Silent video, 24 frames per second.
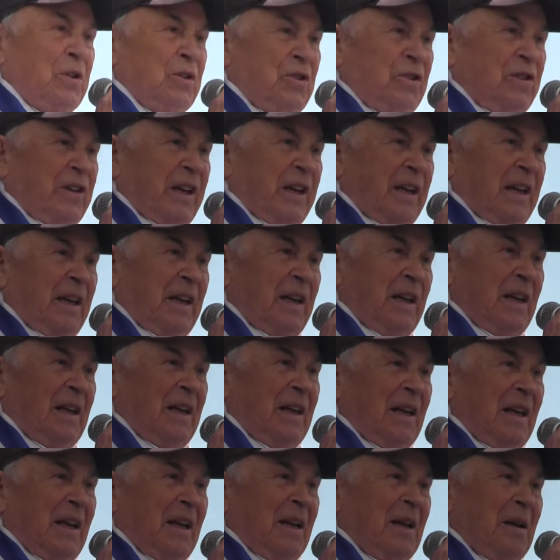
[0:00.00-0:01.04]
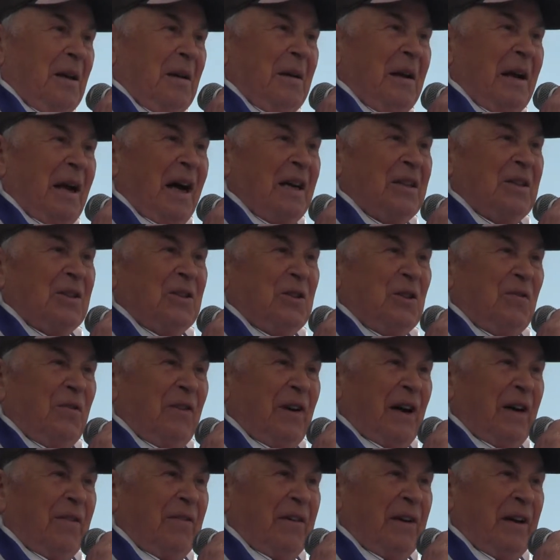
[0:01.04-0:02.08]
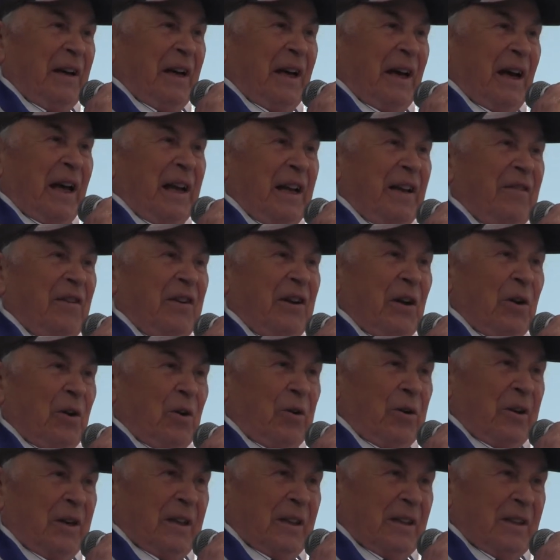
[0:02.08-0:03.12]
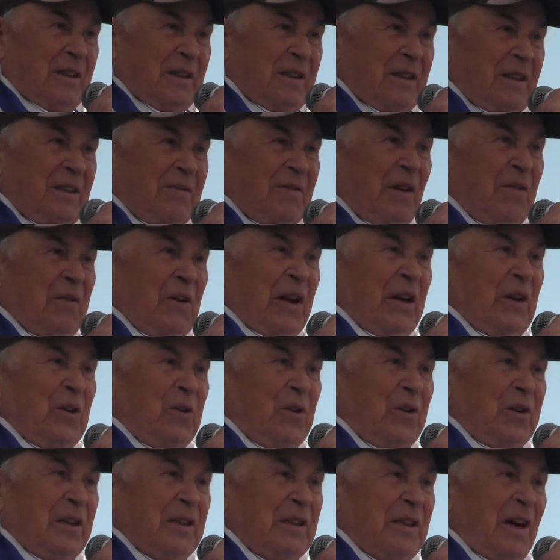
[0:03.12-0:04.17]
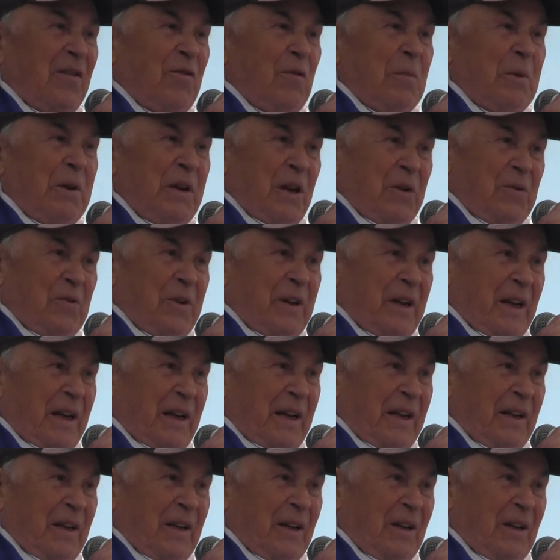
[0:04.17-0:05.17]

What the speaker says: to say as a survivor. I never take orders. If I take orders, I wouldn't be here today.